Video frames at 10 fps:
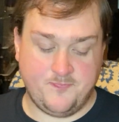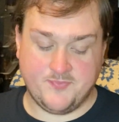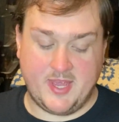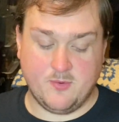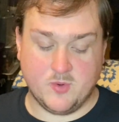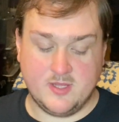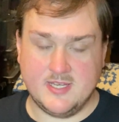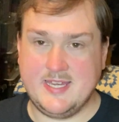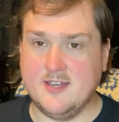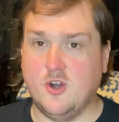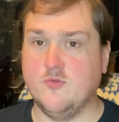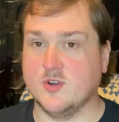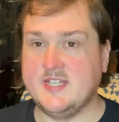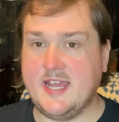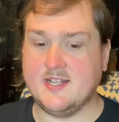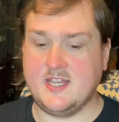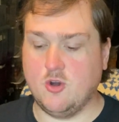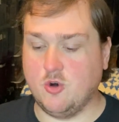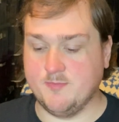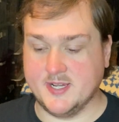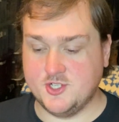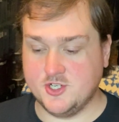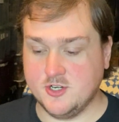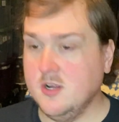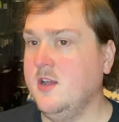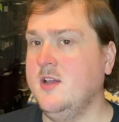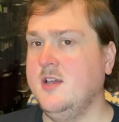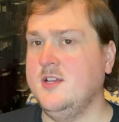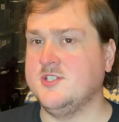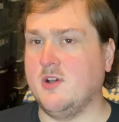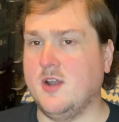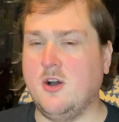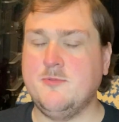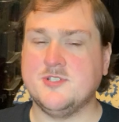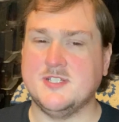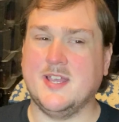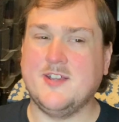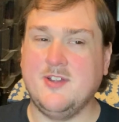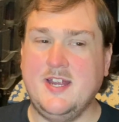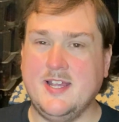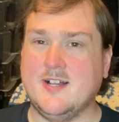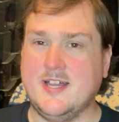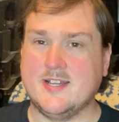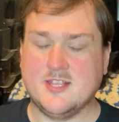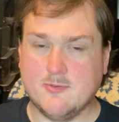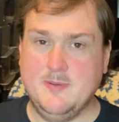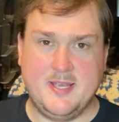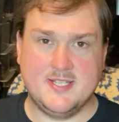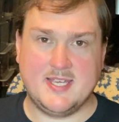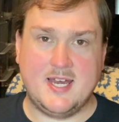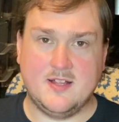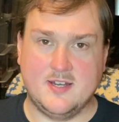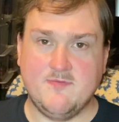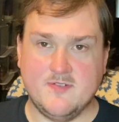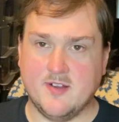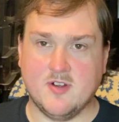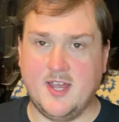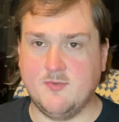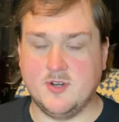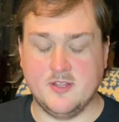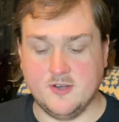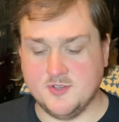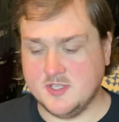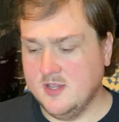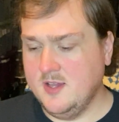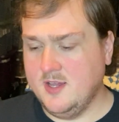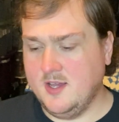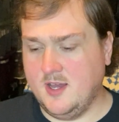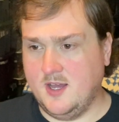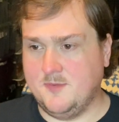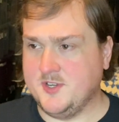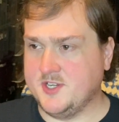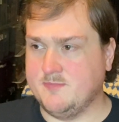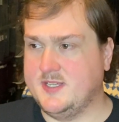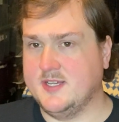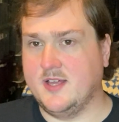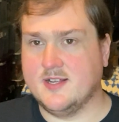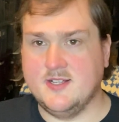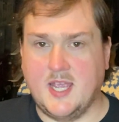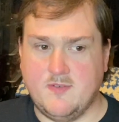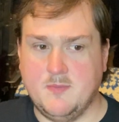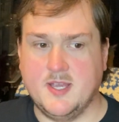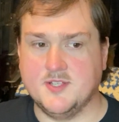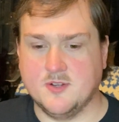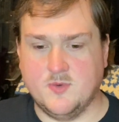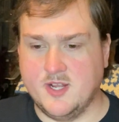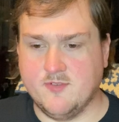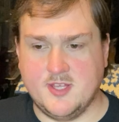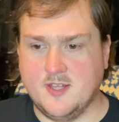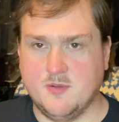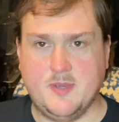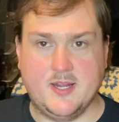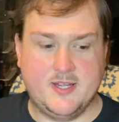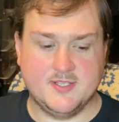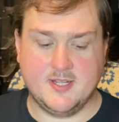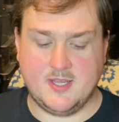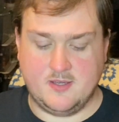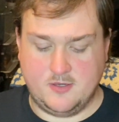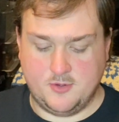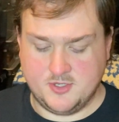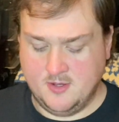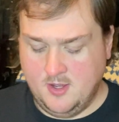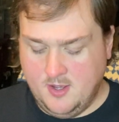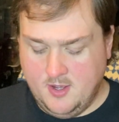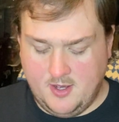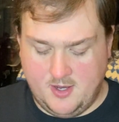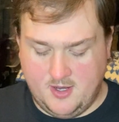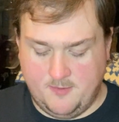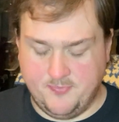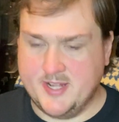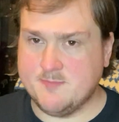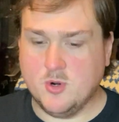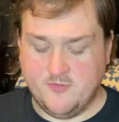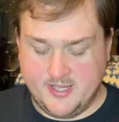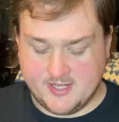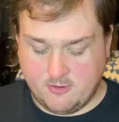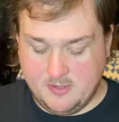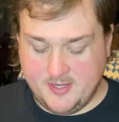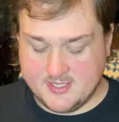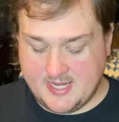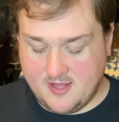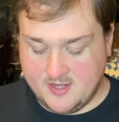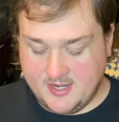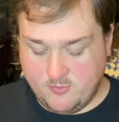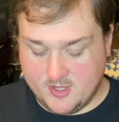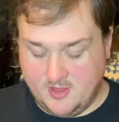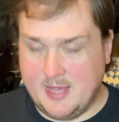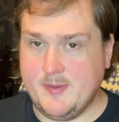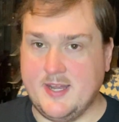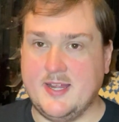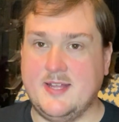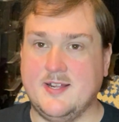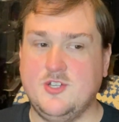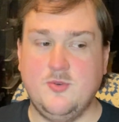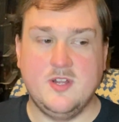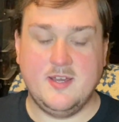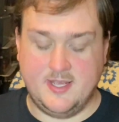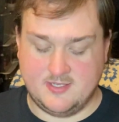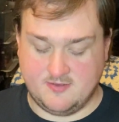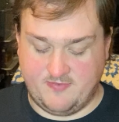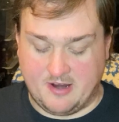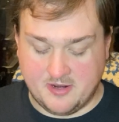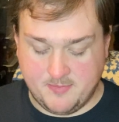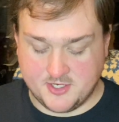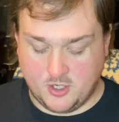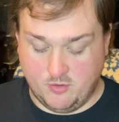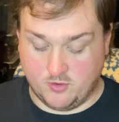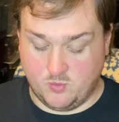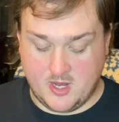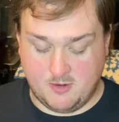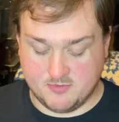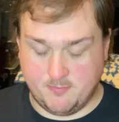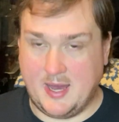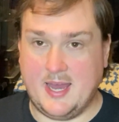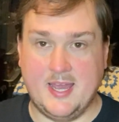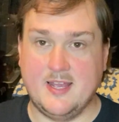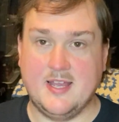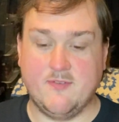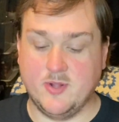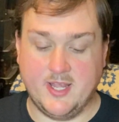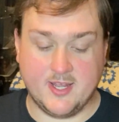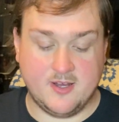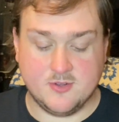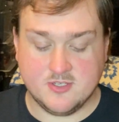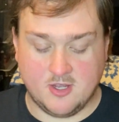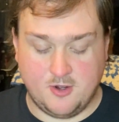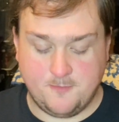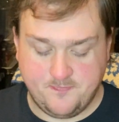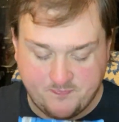they really overtake the whole mixture. So it almost is like you're eating like a 3-bean salad, if you've ever had one of those. You're just missing like navy beans or whatever the other bean is that they use. It's more of like a 3-bean salad with lemon, and the tuna is very much overwhelmed by everything else. So